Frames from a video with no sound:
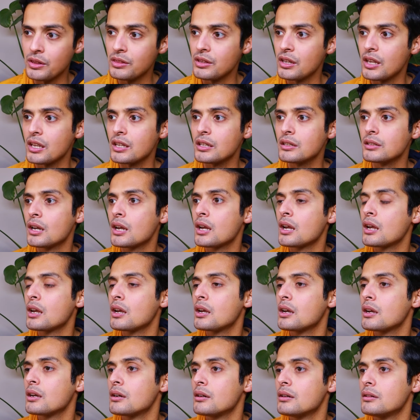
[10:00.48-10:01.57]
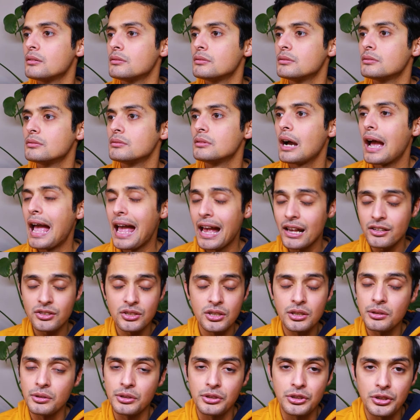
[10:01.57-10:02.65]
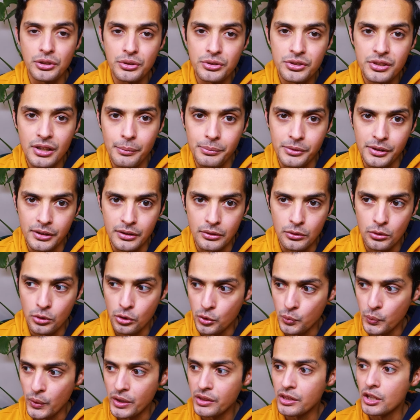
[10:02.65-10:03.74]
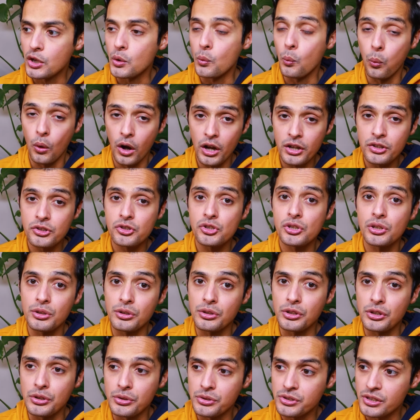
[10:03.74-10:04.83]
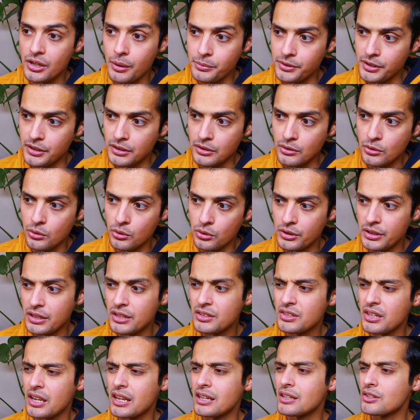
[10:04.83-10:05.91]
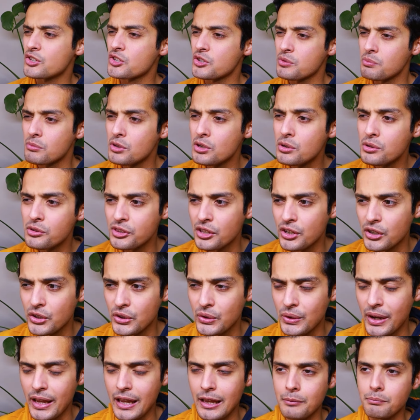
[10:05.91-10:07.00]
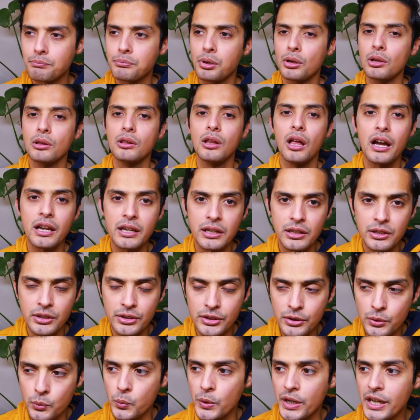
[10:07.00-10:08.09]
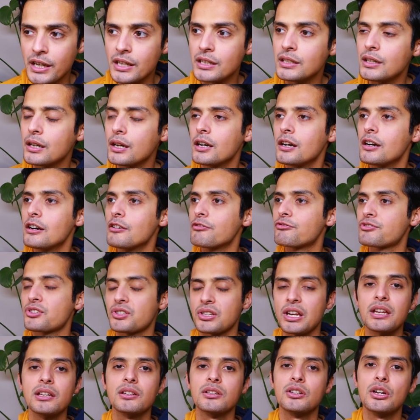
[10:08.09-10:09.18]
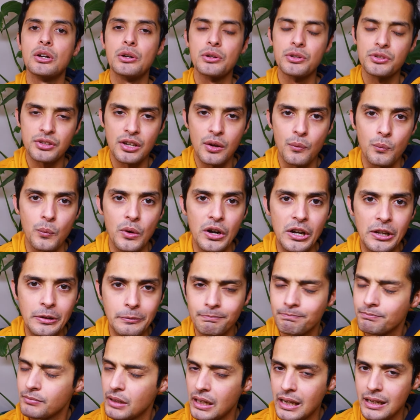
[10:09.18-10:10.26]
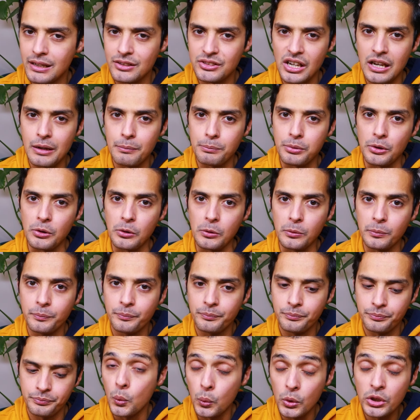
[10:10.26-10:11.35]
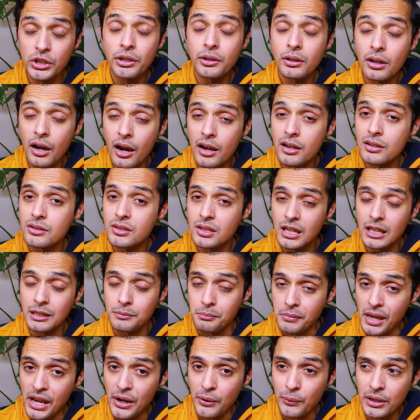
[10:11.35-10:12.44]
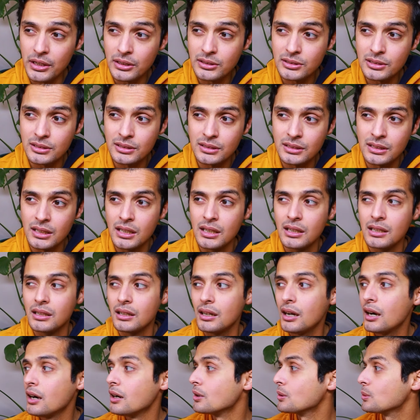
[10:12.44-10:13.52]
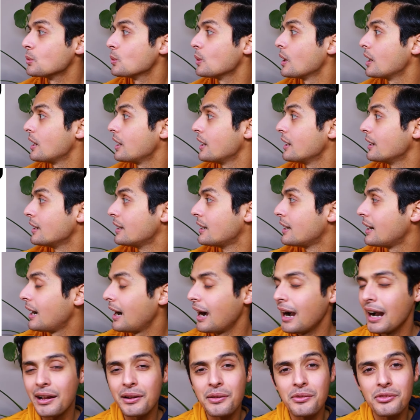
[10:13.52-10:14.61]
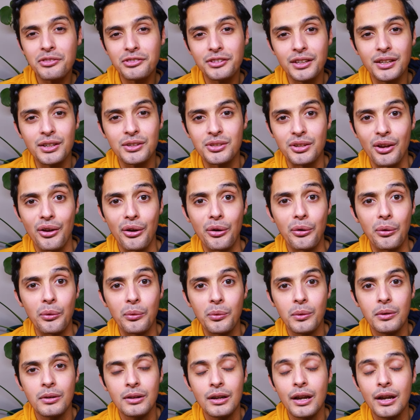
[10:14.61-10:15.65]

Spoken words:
when they ask you to do something or when they want you to do something, or is a smoother and politer way of saying no to someone. An example: will you guys get married? Oh, I don't think so.